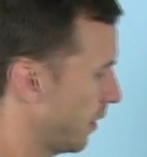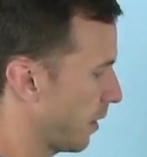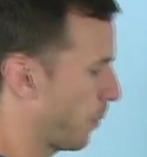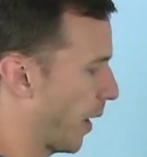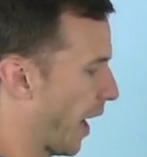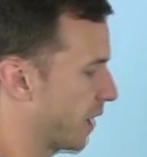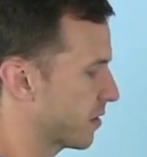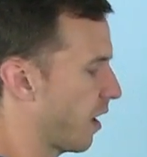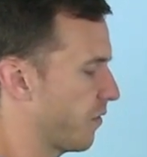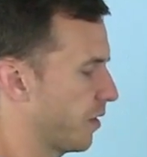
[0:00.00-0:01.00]
The
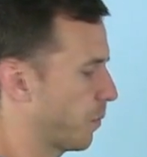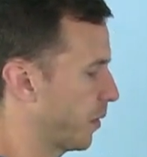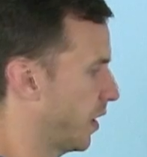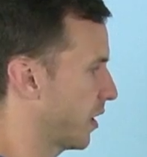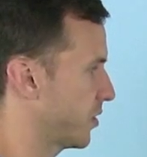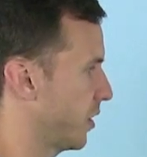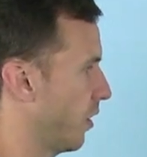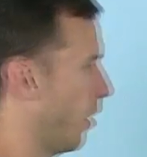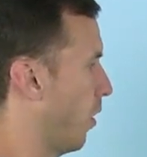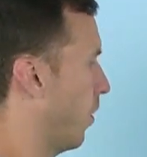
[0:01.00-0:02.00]
pass-off and the
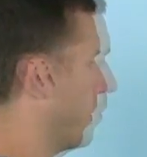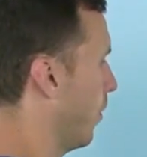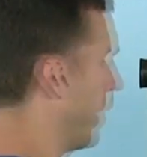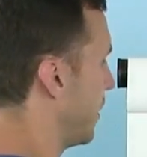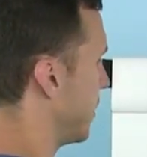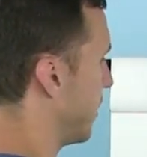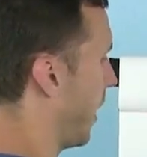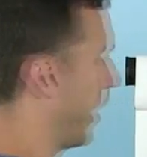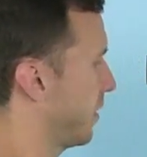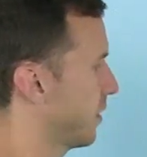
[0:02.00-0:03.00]
production always
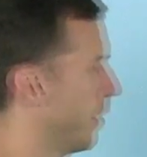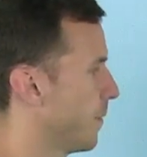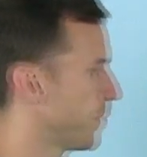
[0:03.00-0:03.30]
stays